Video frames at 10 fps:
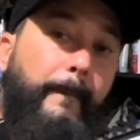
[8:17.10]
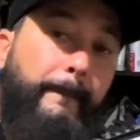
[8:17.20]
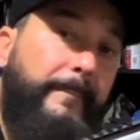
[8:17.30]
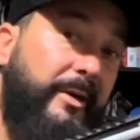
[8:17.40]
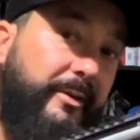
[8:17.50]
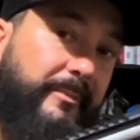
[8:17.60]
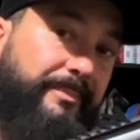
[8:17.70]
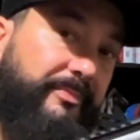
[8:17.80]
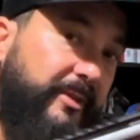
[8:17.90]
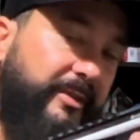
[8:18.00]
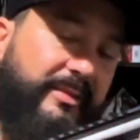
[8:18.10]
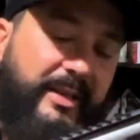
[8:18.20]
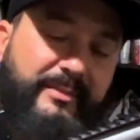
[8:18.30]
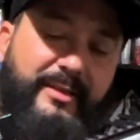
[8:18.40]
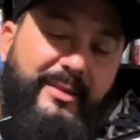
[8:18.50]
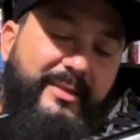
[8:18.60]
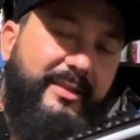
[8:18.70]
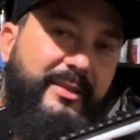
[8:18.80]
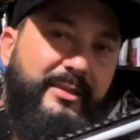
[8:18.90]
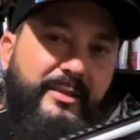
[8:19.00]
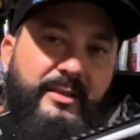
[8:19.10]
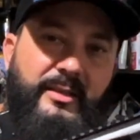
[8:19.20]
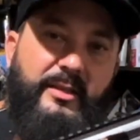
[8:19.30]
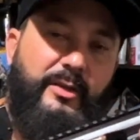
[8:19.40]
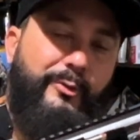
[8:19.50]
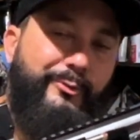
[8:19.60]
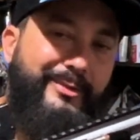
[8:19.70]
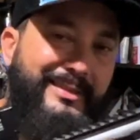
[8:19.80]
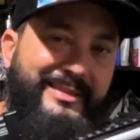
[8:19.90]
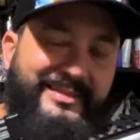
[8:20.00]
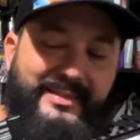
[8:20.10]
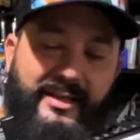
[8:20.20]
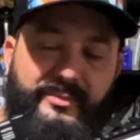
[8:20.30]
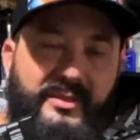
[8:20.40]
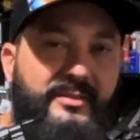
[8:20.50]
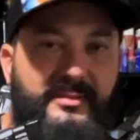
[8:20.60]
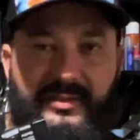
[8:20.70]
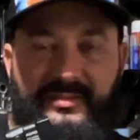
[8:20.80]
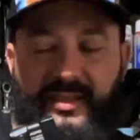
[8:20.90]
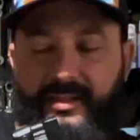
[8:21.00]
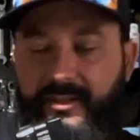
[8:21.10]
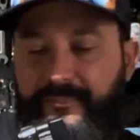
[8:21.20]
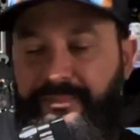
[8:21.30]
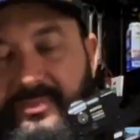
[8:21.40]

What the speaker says: butter. There's like nothing here really stopping the cycling.